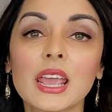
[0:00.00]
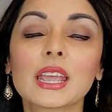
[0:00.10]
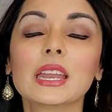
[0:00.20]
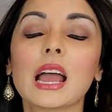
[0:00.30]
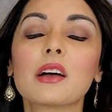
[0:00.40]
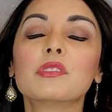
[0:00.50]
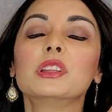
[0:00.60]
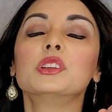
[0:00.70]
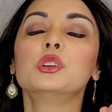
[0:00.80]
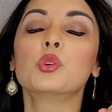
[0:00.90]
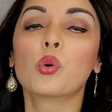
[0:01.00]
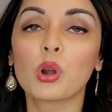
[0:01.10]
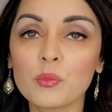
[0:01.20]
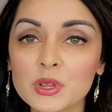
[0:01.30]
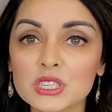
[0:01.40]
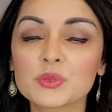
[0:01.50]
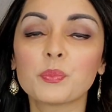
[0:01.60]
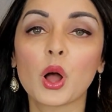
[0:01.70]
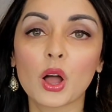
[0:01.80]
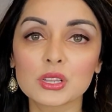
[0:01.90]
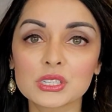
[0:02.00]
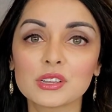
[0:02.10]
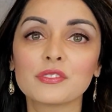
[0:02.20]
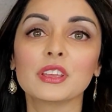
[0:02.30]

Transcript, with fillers: can have an enormous positive